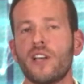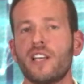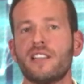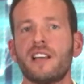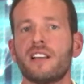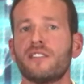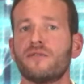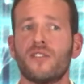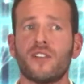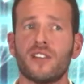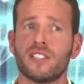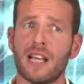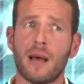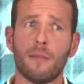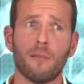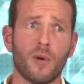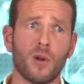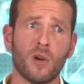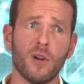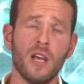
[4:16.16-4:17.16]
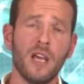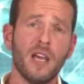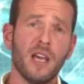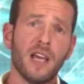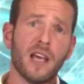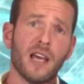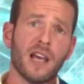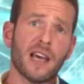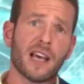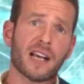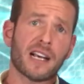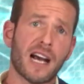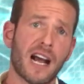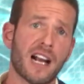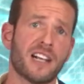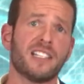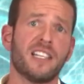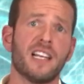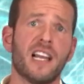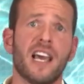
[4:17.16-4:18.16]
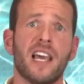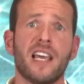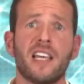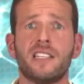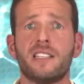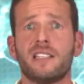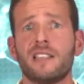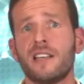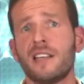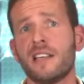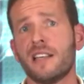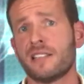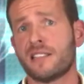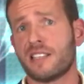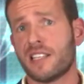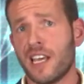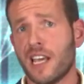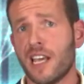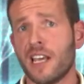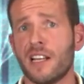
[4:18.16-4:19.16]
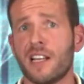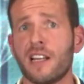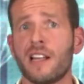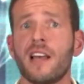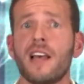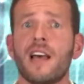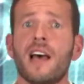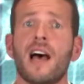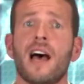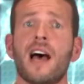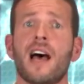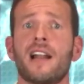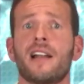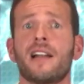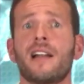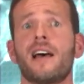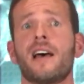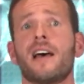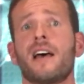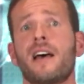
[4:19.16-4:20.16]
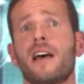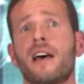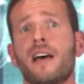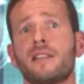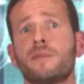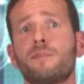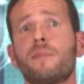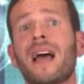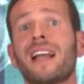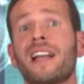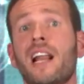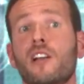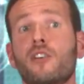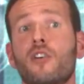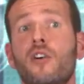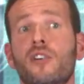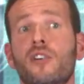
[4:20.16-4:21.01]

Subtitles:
as for example, cartilage, skin, and spinal cord